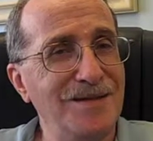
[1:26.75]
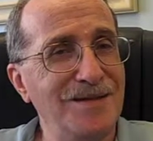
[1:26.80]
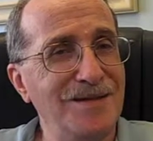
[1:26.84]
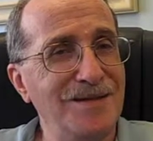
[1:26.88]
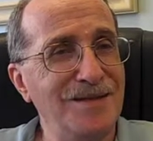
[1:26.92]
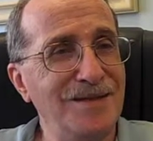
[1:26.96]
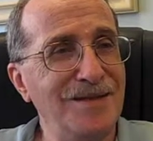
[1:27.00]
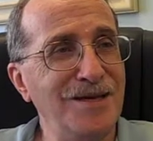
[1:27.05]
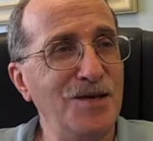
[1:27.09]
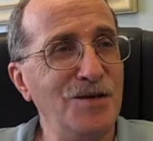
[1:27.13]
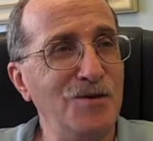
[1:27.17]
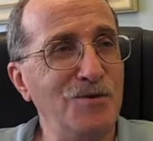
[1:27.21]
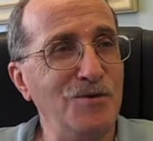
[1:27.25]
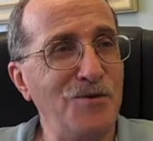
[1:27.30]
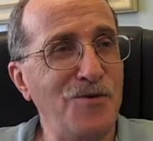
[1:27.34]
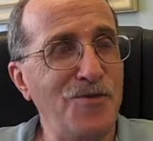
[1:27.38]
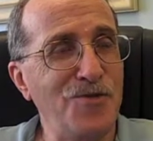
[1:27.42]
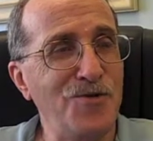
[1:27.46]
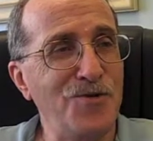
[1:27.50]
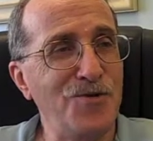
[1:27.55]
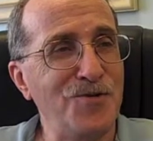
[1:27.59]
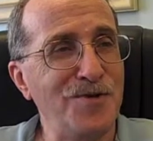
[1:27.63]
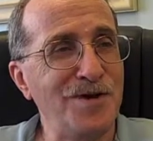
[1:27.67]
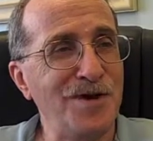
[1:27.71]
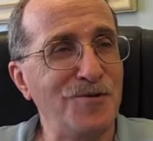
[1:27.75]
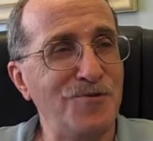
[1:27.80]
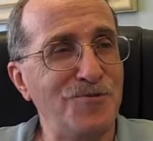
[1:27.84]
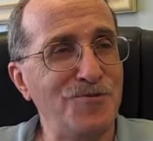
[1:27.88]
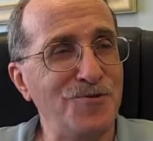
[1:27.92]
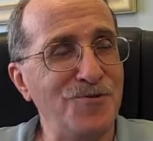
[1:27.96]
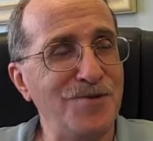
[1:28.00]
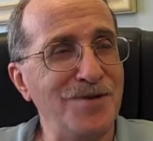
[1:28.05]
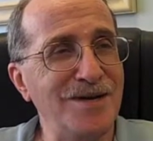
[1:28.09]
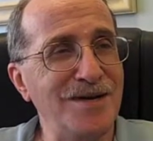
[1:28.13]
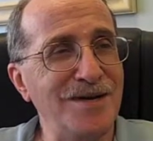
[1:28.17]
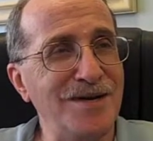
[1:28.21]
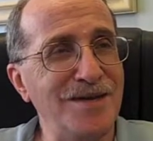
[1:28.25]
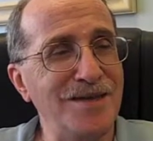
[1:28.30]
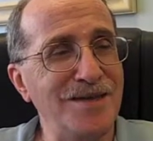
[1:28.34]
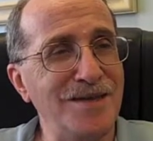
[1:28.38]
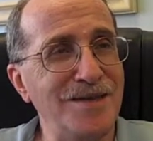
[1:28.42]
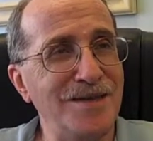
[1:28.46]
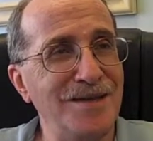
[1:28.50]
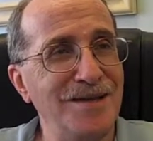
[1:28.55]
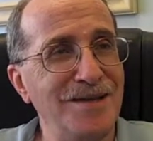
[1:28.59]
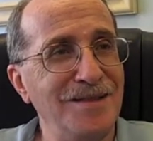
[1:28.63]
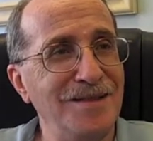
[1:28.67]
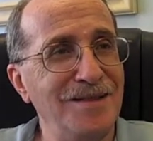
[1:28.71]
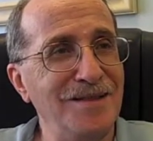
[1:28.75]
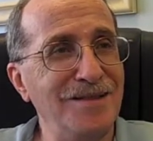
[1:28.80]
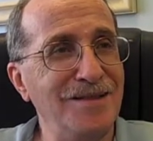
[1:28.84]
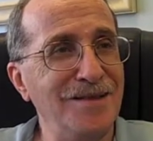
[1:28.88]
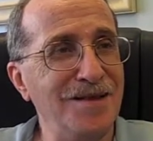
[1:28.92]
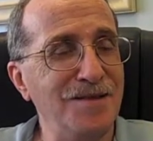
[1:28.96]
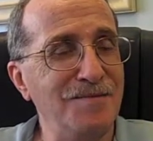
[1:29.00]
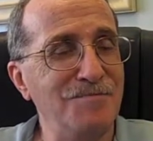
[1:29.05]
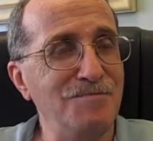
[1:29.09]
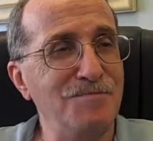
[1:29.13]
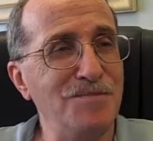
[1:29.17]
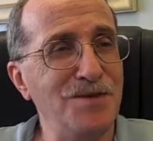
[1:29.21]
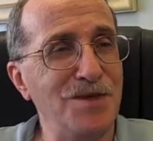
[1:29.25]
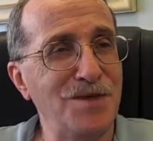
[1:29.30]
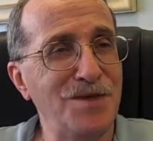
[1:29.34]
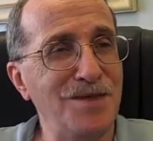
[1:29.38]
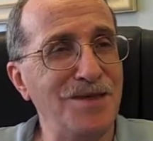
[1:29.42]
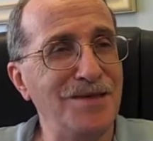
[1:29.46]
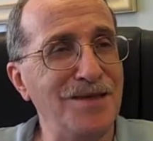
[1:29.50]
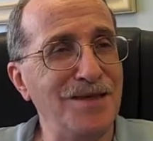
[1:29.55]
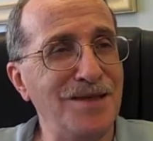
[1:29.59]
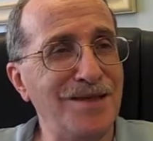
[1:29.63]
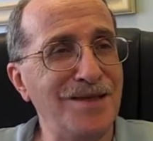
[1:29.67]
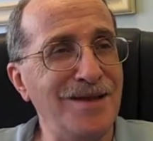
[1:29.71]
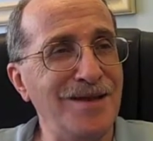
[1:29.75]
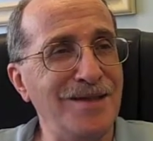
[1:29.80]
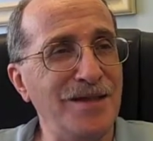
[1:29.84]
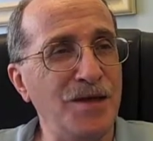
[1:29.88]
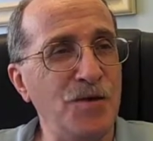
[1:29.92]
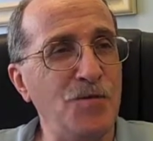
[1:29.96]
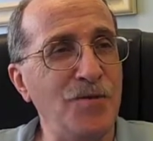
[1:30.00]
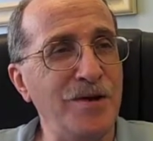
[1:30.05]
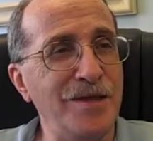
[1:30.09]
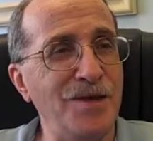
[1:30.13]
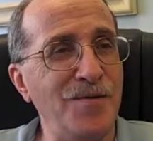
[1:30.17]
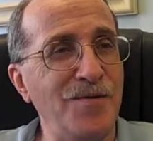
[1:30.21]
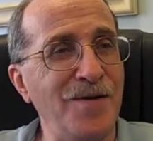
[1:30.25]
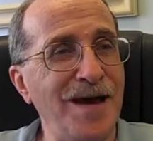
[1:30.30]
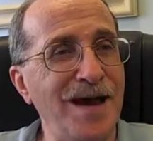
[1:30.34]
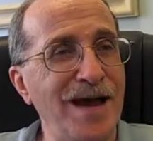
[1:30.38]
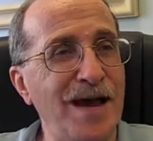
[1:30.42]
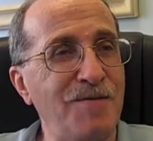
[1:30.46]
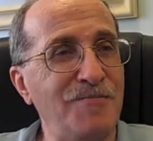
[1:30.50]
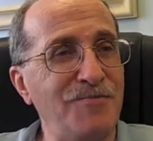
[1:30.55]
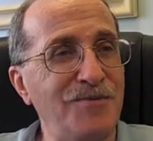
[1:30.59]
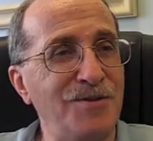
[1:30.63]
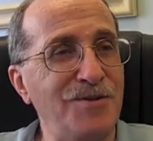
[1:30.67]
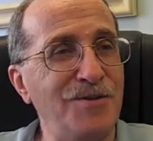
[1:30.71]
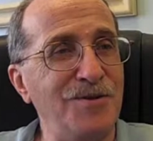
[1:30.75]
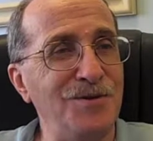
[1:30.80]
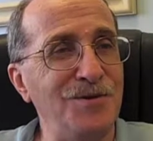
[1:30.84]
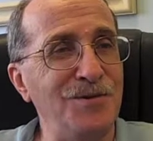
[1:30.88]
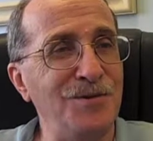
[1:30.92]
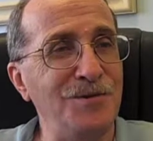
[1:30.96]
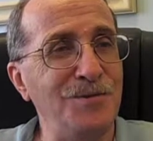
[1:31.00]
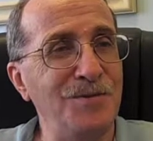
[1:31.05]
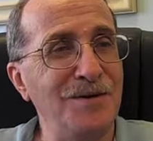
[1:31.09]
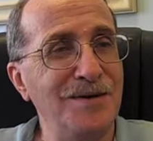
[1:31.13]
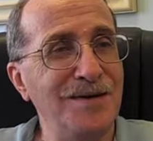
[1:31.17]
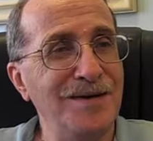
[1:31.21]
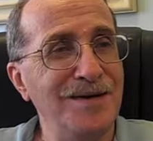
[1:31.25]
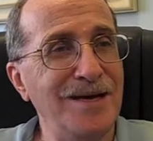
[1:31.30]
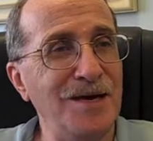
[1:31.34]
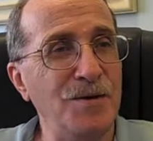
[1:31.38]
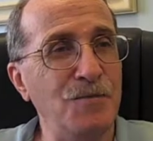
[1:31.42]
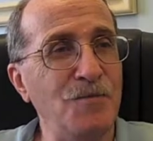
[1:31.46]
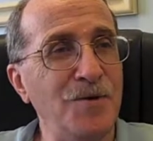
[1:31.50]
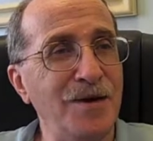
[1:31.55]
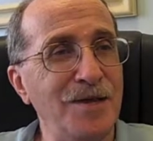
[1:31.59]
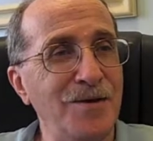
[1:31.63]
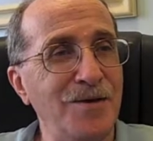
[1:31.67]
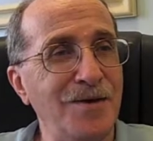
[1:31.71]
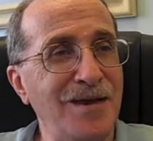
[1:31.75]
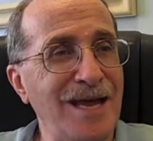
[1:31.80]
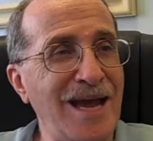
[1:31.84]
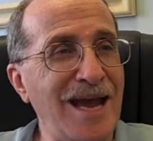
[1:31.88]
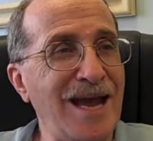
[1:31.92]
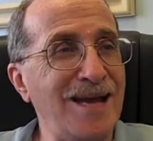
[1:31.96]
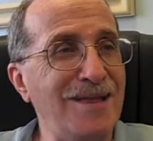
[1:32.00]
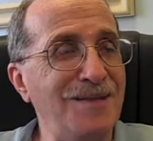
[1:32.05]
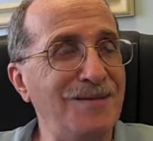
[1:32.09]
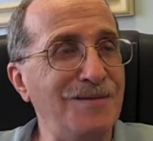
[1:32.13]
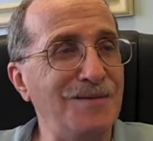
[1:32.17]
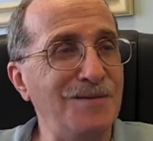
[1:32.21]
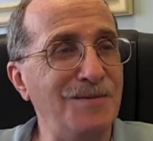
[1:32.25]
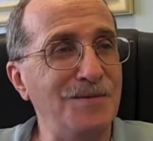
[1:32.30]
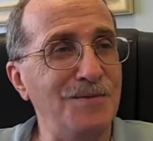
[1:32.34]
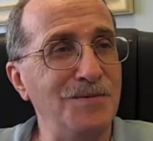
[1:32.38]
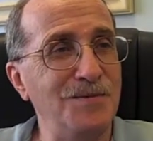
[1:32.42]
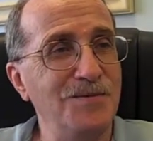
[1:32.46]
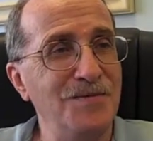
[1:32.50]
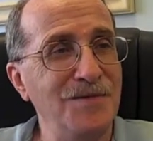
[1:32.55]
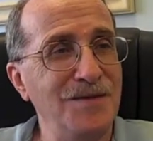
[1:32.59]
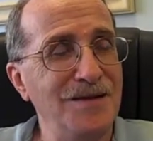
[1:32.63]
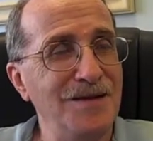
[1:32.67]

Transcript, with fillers: legal authority is wrong is that they're misunderstanding what you have to do and what you can do.